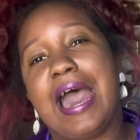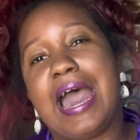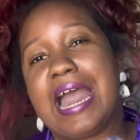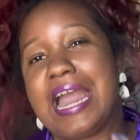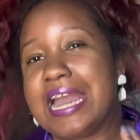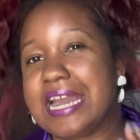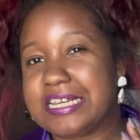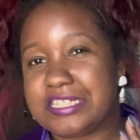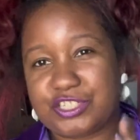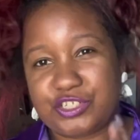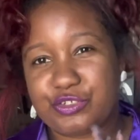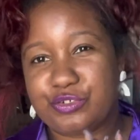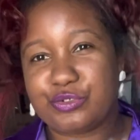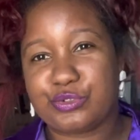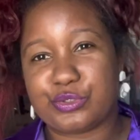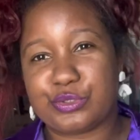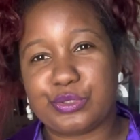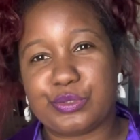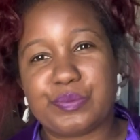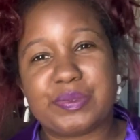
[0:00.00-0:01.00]
as
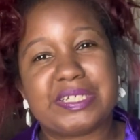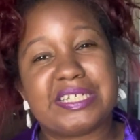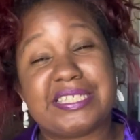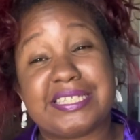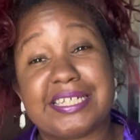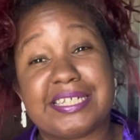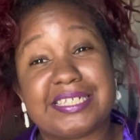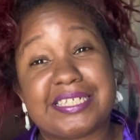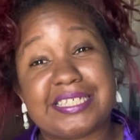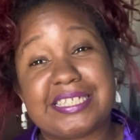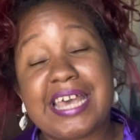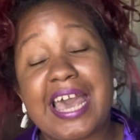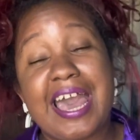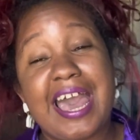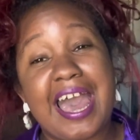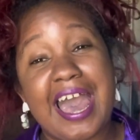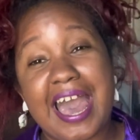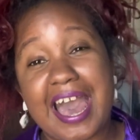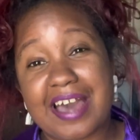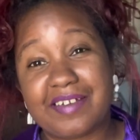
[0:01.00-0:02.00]
usual because I just
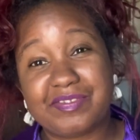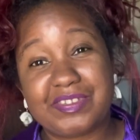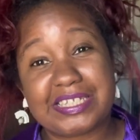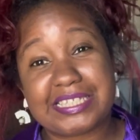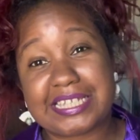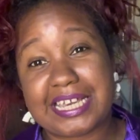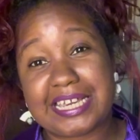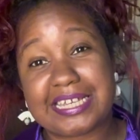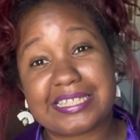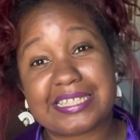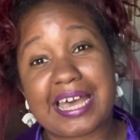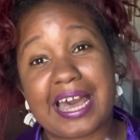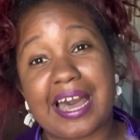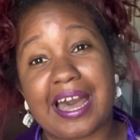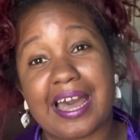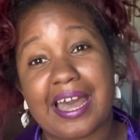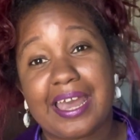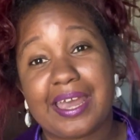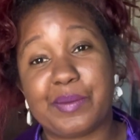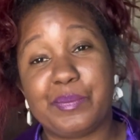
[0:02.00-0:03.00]
have to take
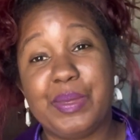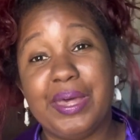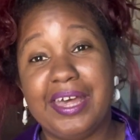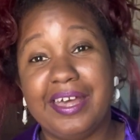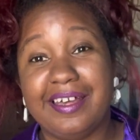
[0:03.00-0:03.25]
time